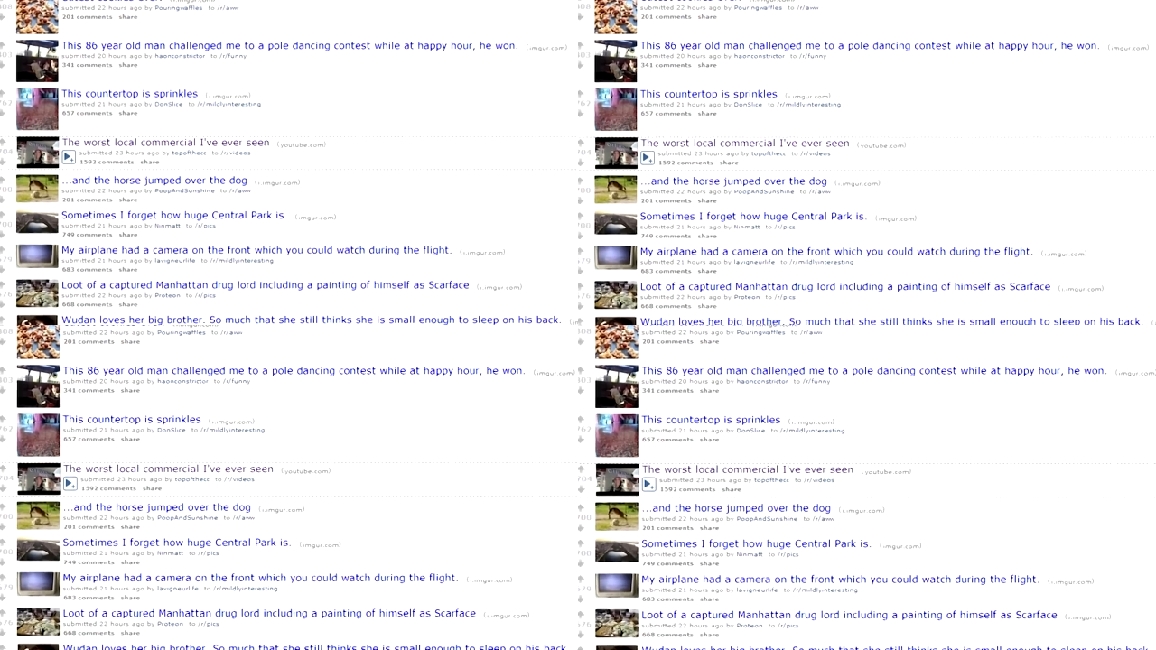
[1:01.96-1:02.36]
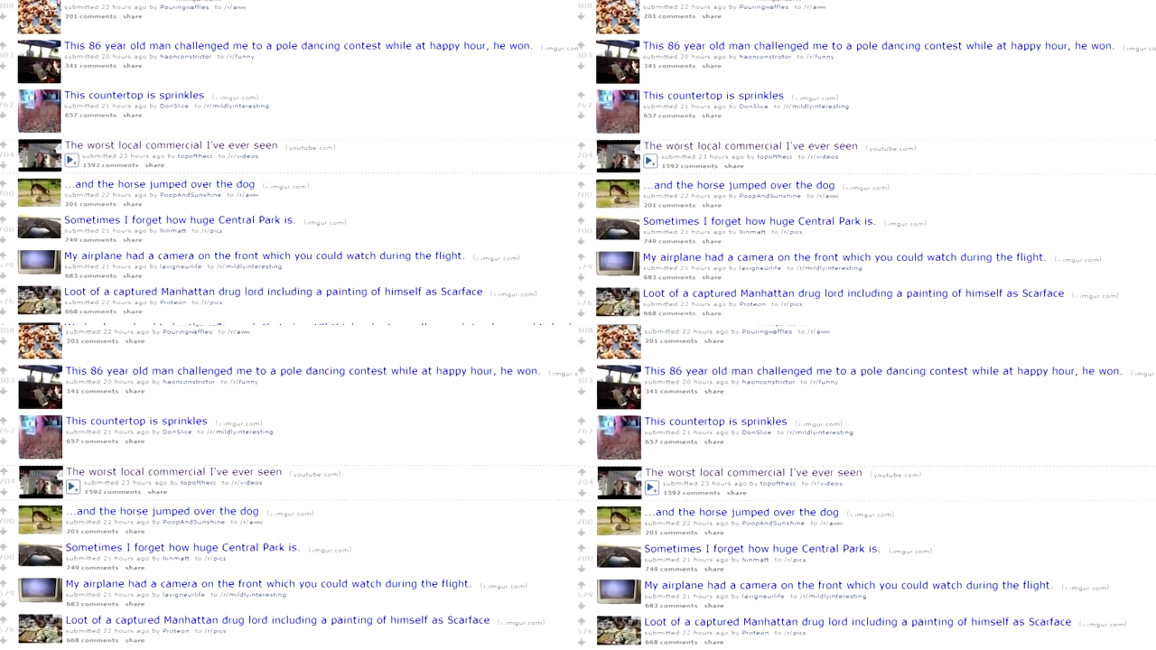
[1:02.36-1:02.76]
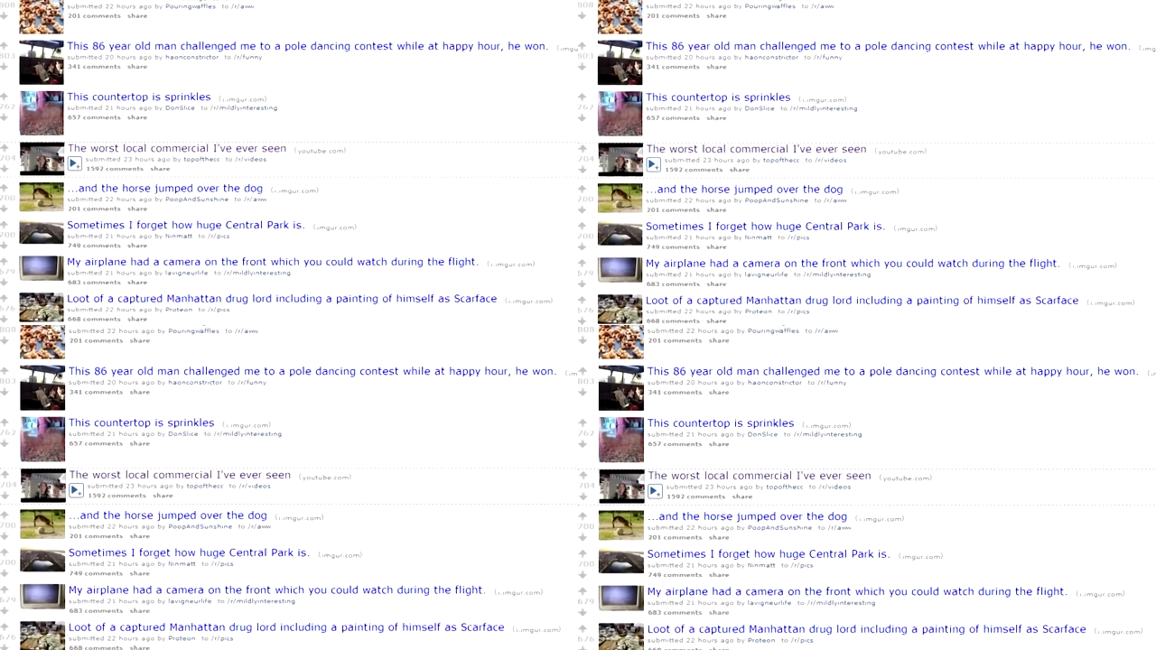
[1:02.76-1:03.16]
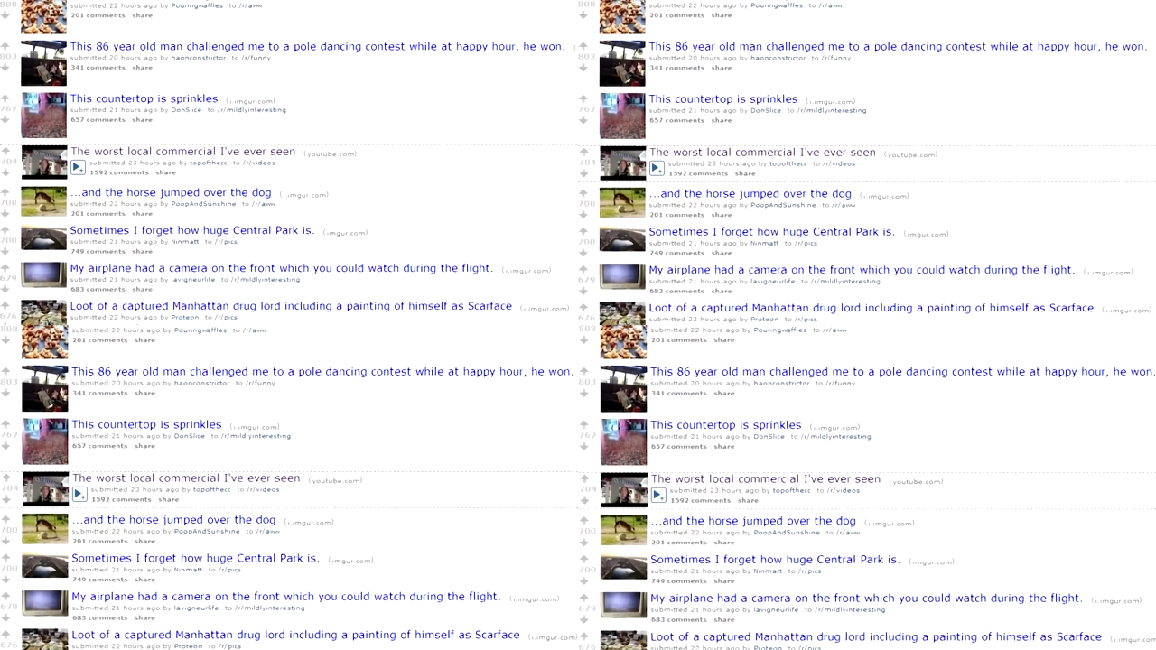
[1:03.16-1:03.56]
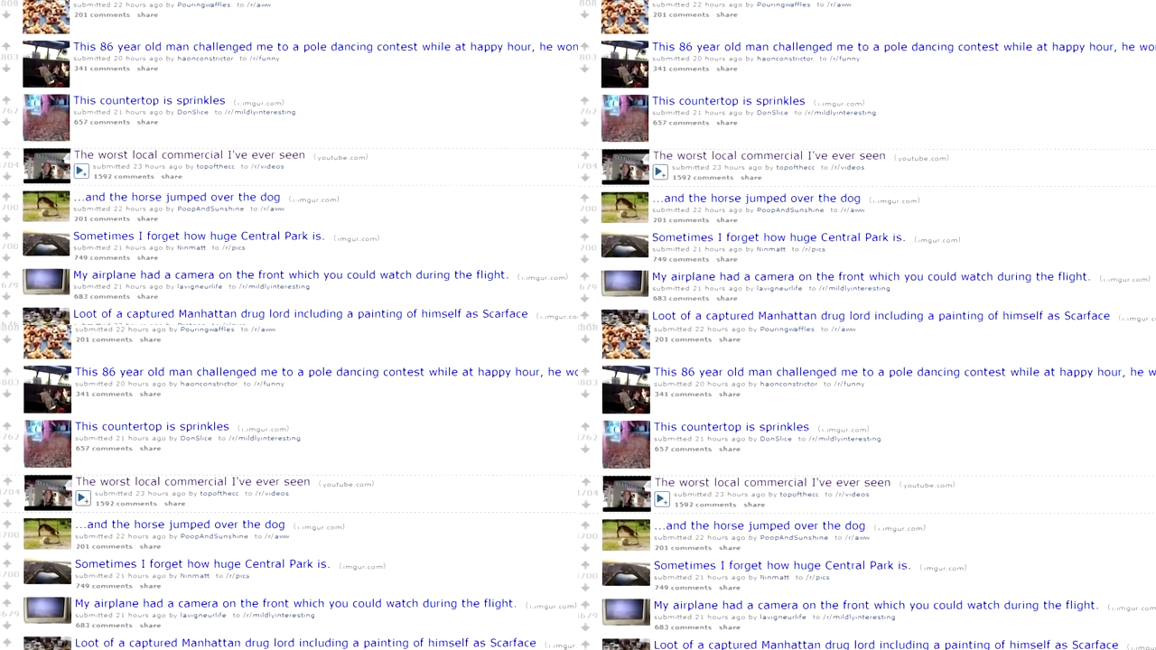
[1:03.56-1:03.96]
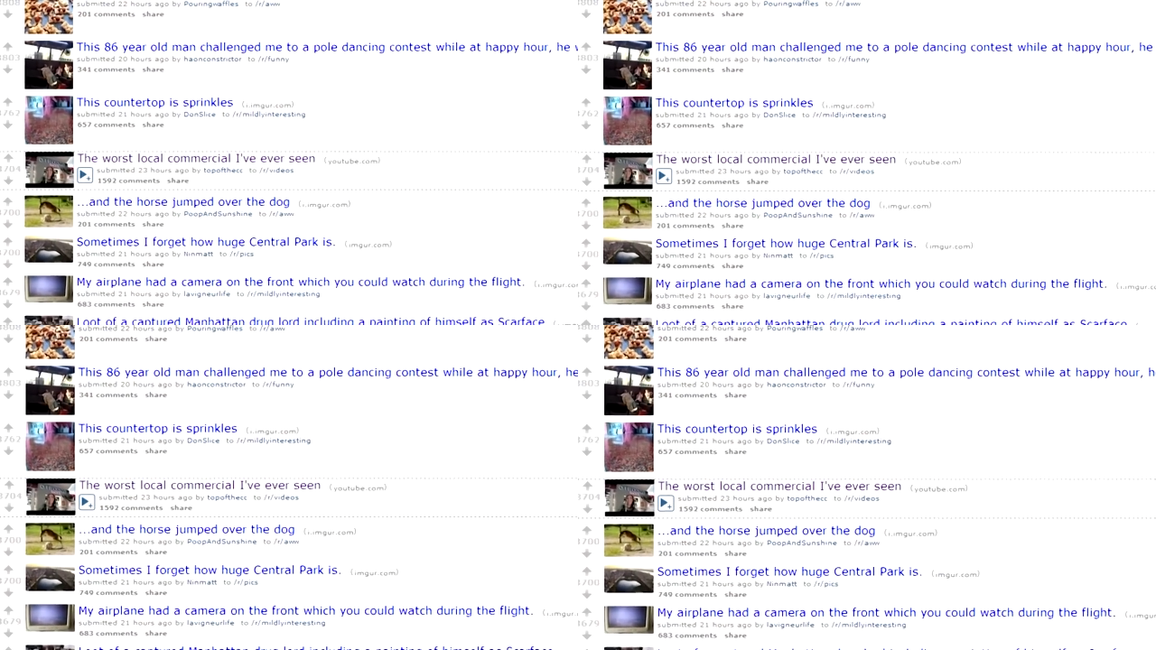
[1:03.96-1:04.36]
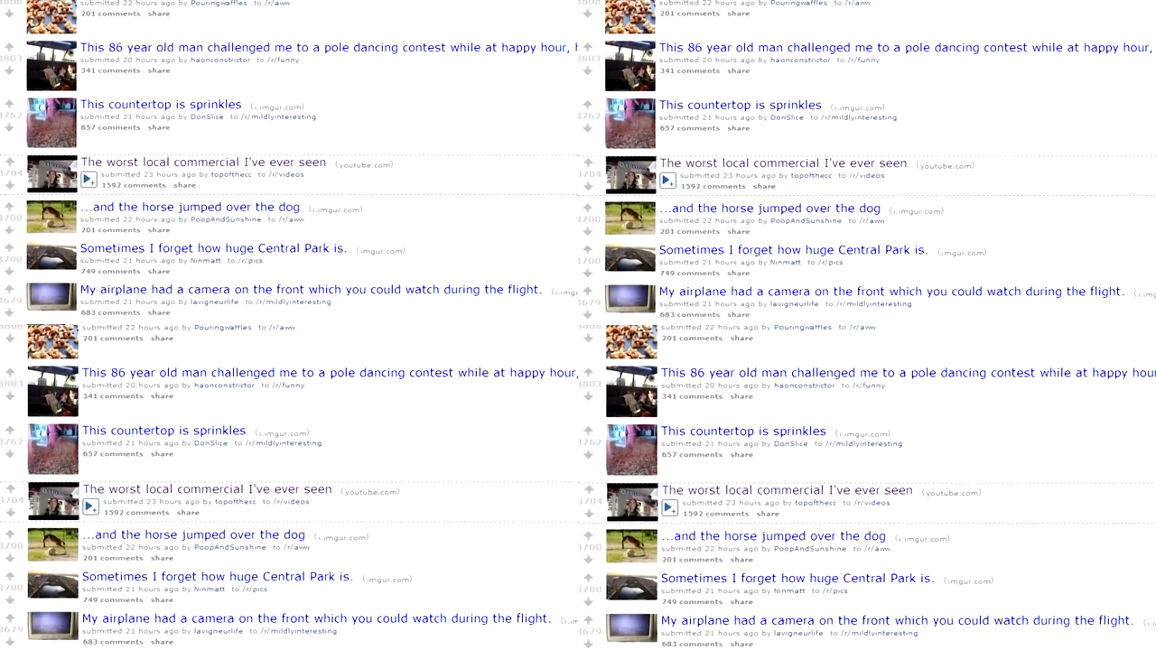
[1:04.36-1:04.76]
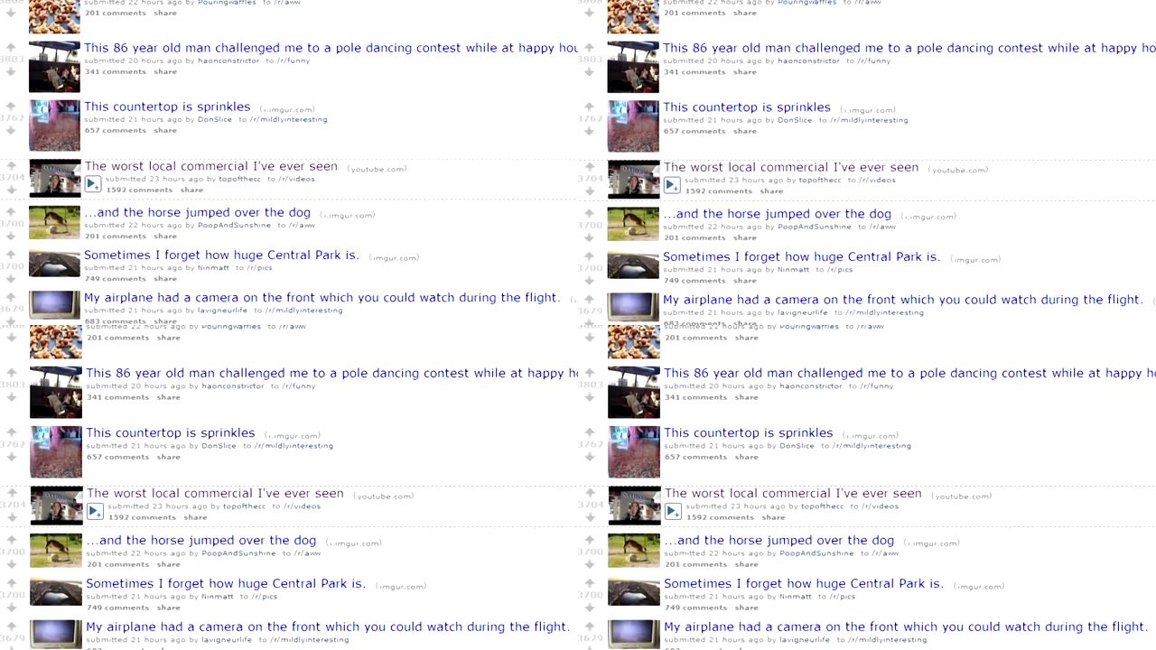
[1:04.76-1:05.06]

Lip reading: Nobody's mouth can be seen.